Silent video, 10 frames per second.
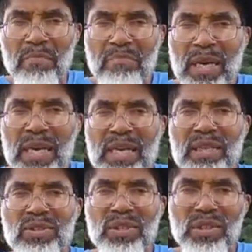
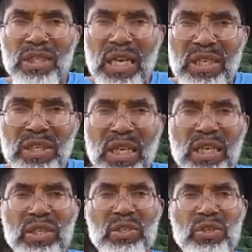means the
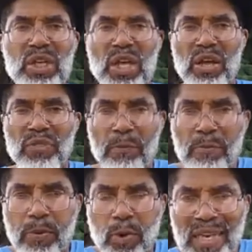teachings, the
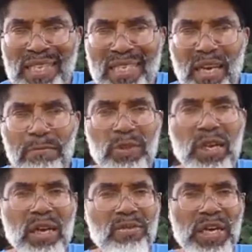
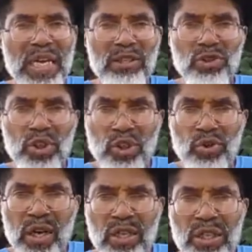precepts, the
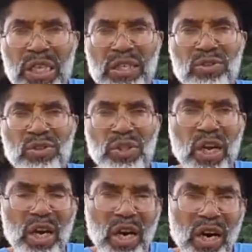instructions
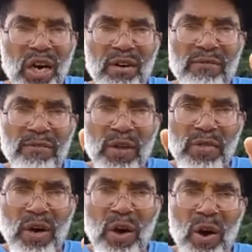of
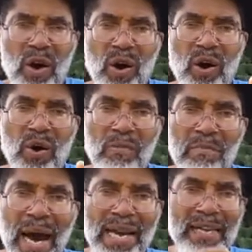the
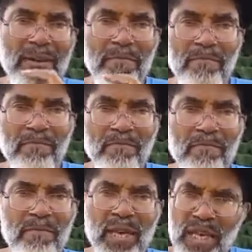Almighty.
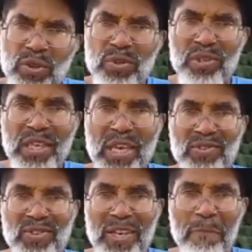Interesting,
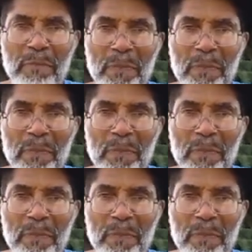isn't it?